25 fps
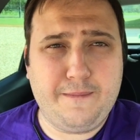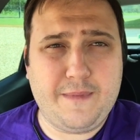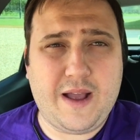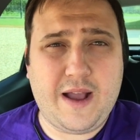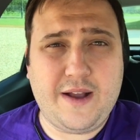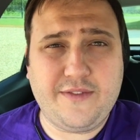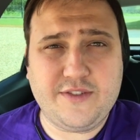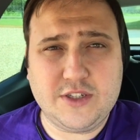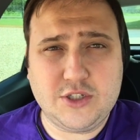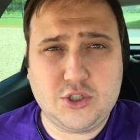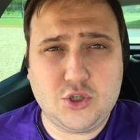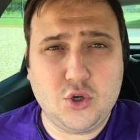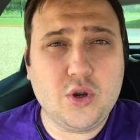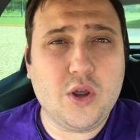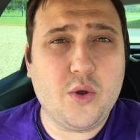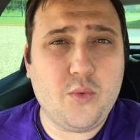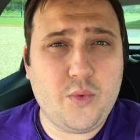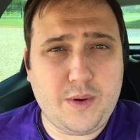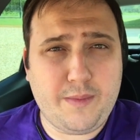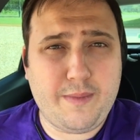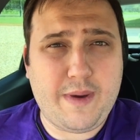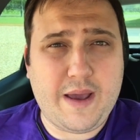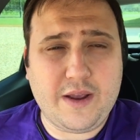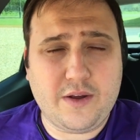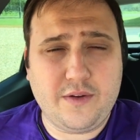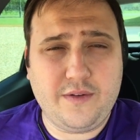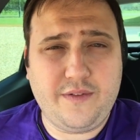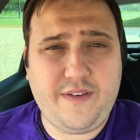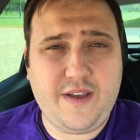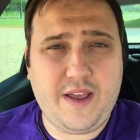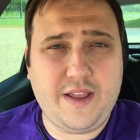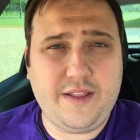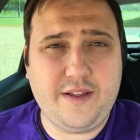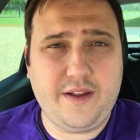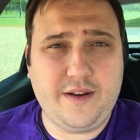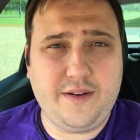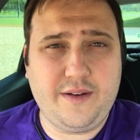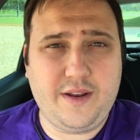After talking with Michael
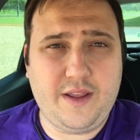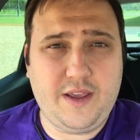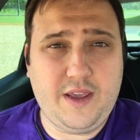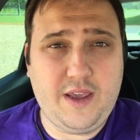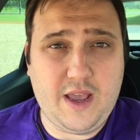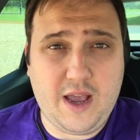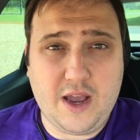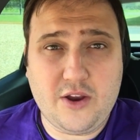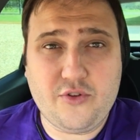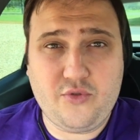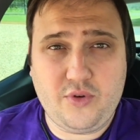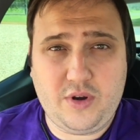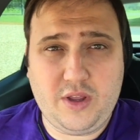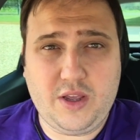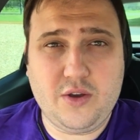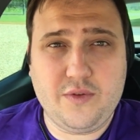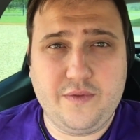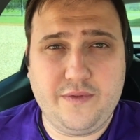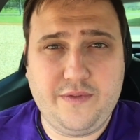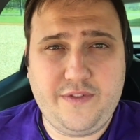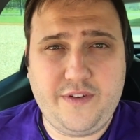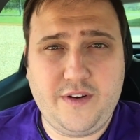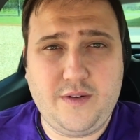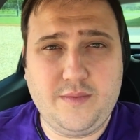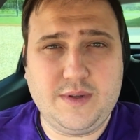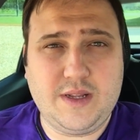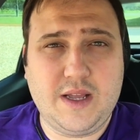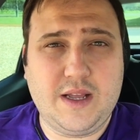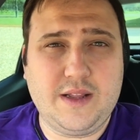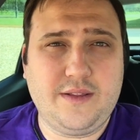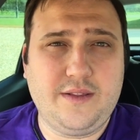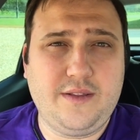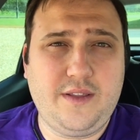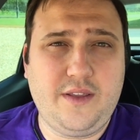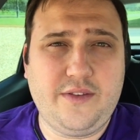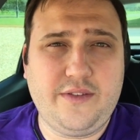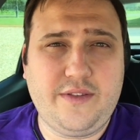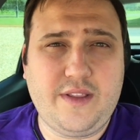Feder, he actually confirmed
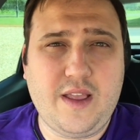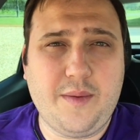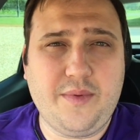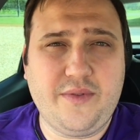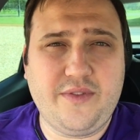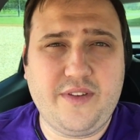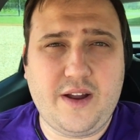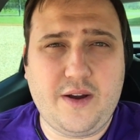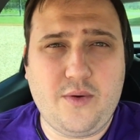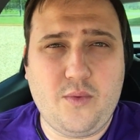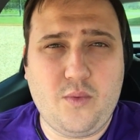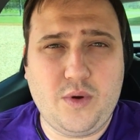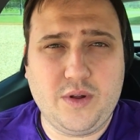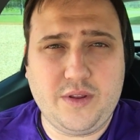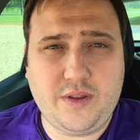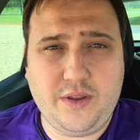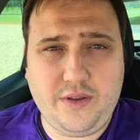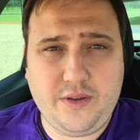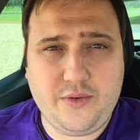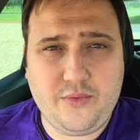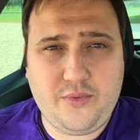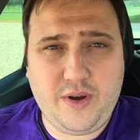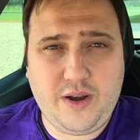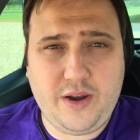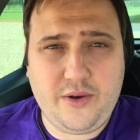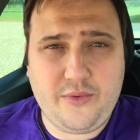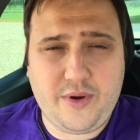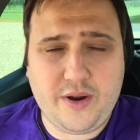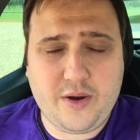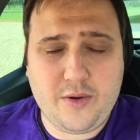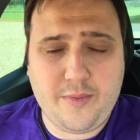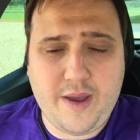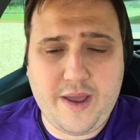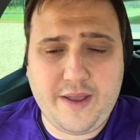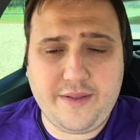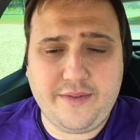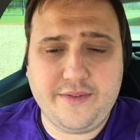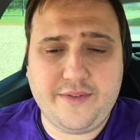that these steps are what he really
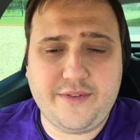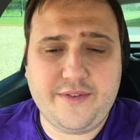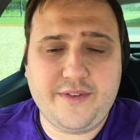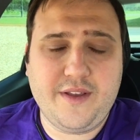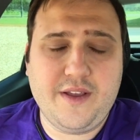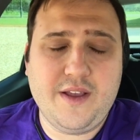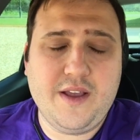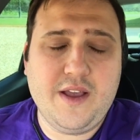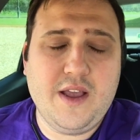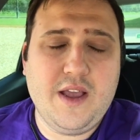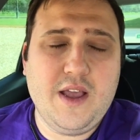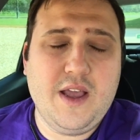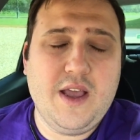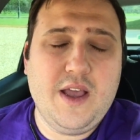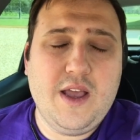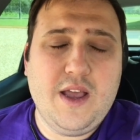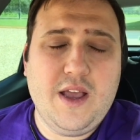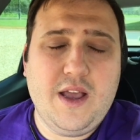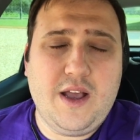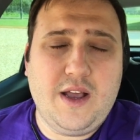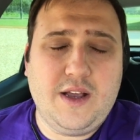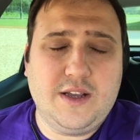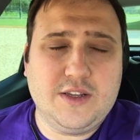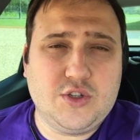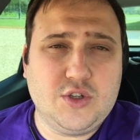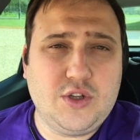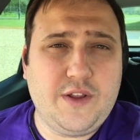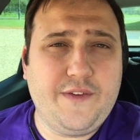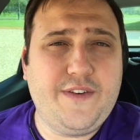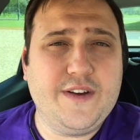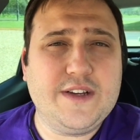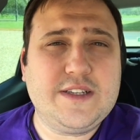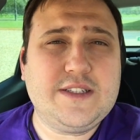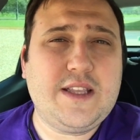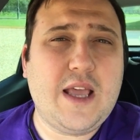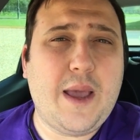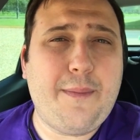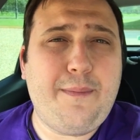recommends. So the
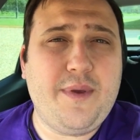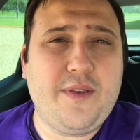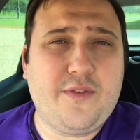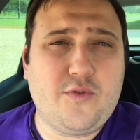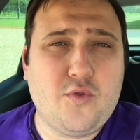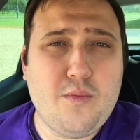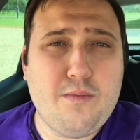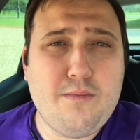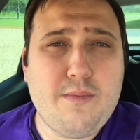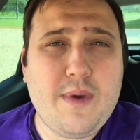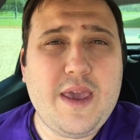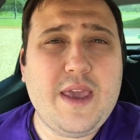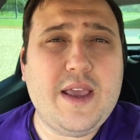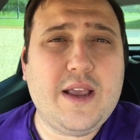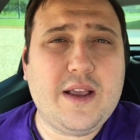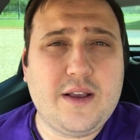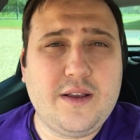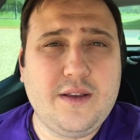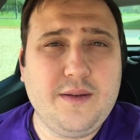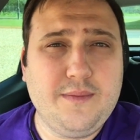first step is to be